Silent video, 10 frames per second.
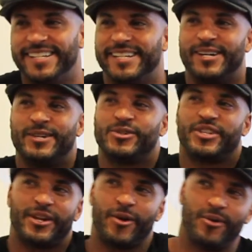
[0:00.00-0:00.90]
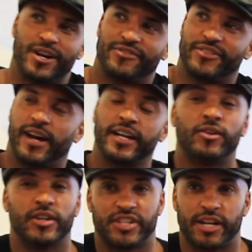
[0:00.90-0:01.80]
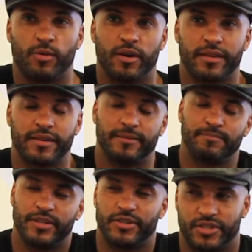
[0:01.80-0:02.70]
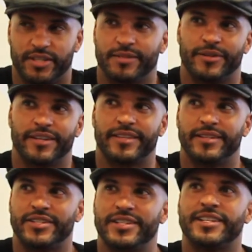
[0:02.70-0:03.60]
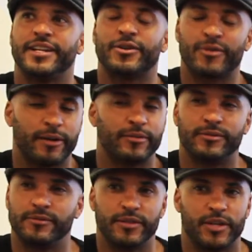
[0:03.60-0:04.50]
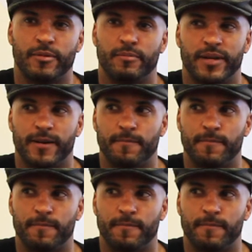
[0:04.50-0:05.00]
Oh, Chenna worth it. I call her Chenna worth it because she is worth it. She's an incredible human being.